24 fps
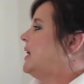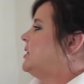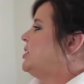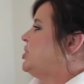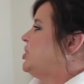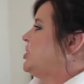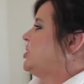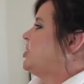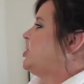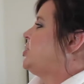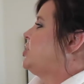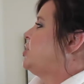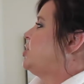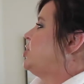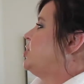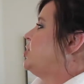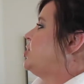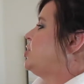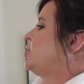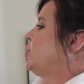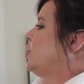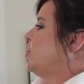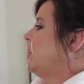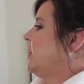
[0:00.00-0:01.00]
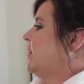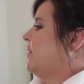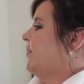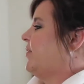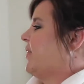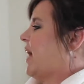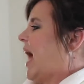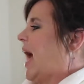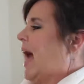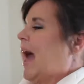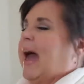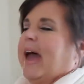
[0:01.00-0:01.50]
just to sort of
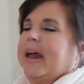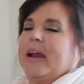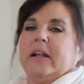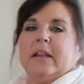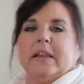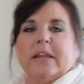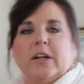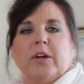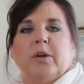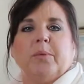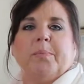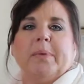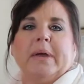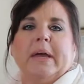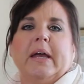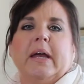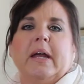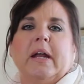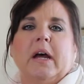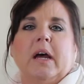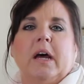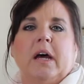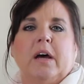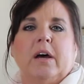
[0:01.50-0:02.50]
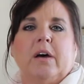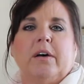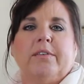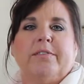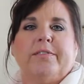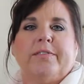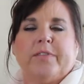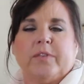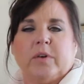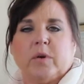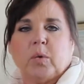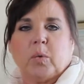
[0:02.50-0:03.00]
add a little bit
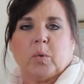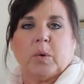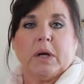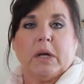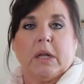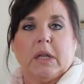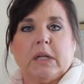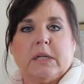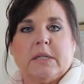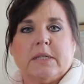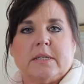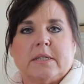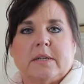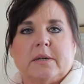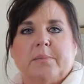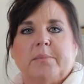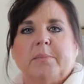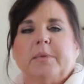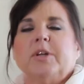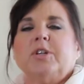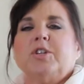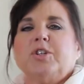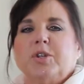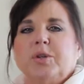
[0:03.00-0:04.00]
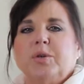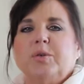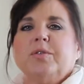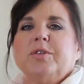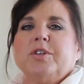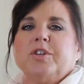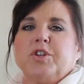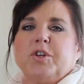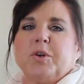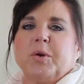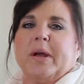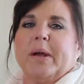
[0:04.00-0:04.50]
of realism to
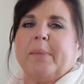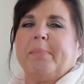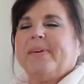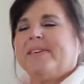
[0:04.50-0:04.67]
the tree.